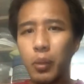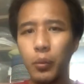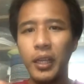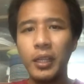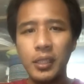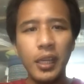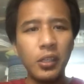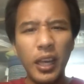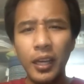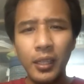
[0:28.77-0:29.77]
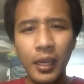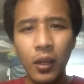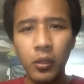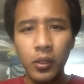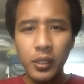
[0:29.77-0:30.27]
But we decided to edit that
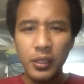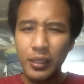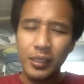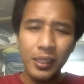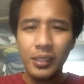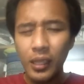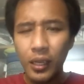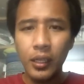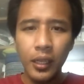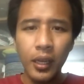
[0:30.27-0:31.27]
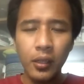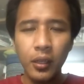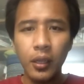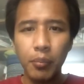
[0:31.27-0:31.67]
out because it just started to get